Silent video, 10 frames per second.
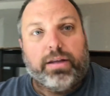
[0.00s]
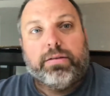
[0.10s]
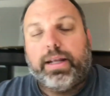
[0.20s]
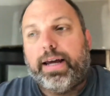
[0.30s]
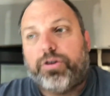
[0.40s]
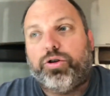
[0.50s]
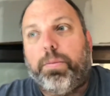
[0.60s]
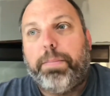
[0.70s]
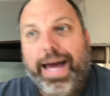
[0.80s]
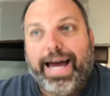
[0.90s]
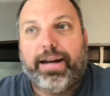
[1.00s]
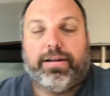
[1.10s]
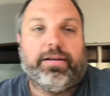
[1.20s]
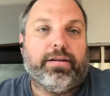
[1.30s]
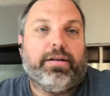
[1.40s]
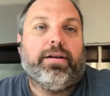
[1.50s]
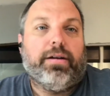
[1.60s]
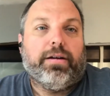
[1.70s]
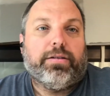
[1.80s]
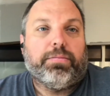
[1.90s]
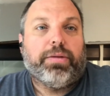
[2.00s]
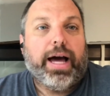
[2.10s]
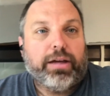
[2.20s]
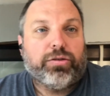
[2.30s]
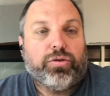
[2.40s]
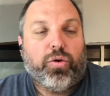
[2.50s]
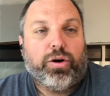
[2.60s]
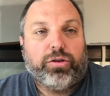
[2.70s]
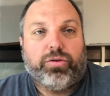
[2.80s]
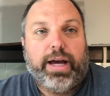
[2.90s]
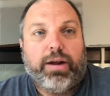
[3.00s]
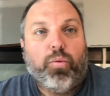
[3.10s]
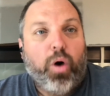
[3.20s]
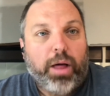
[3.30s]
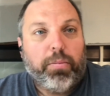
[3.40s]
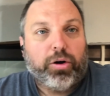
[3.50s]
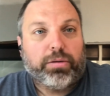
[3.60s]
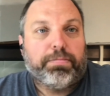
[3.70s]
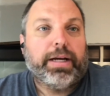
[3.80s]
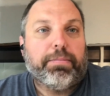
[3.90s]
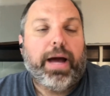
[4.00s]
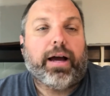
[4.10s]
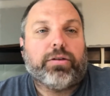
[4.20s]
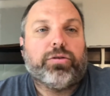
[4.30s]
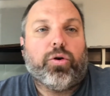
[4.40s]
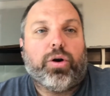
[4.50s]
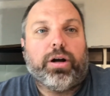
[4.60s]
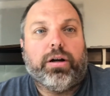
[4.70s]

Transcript: is an actual pet supply store, so not a Walmart big box store.